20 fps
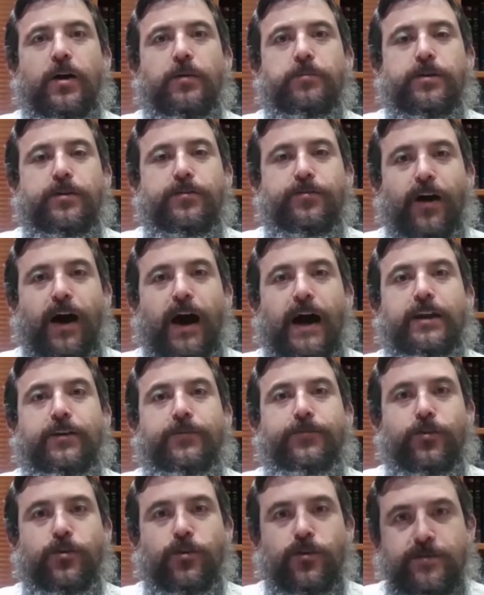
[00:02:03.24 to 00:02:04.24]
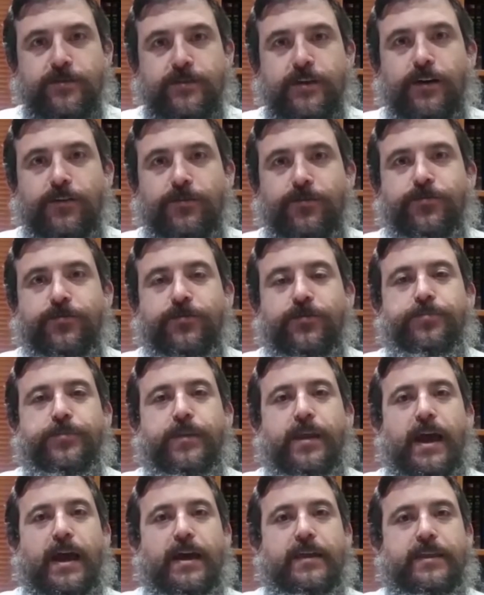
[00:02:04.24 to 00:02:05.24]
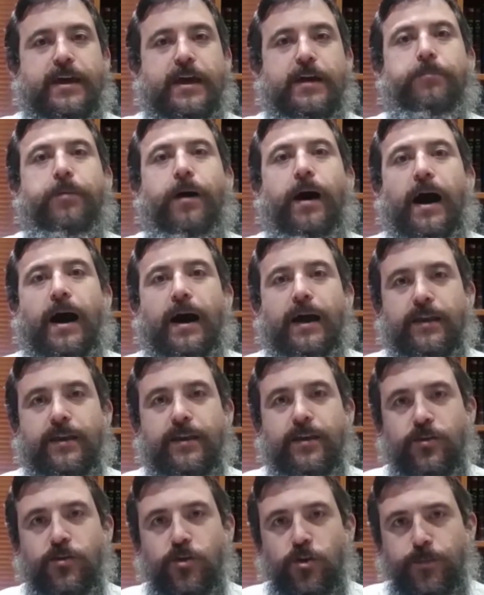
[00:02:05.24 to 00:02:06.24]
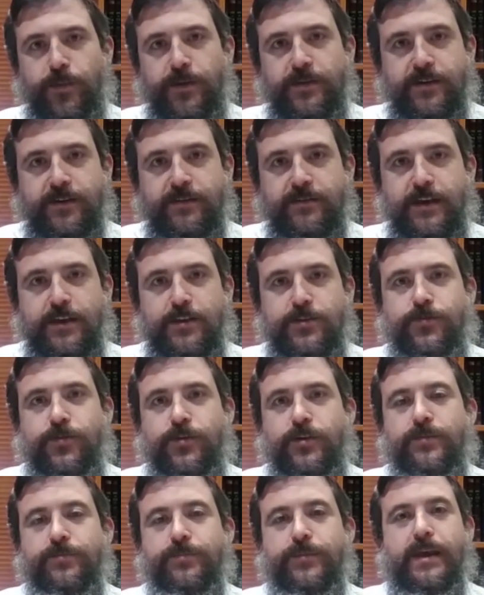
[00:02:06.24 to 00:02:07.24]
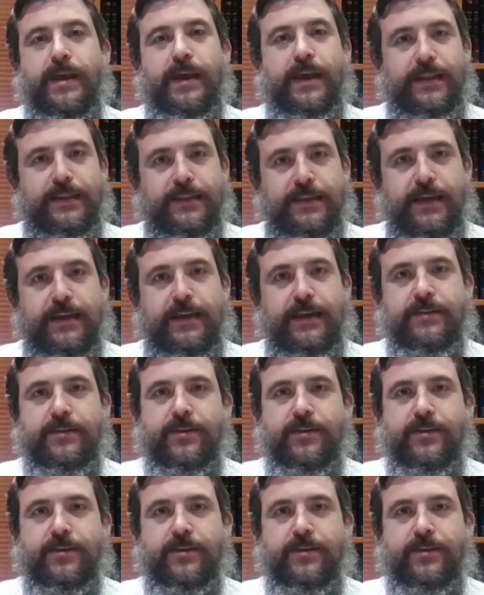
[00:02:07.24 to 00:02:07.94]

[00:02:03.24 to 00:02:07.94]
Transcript: provide for yourself, and thereby you'll be successful in leading the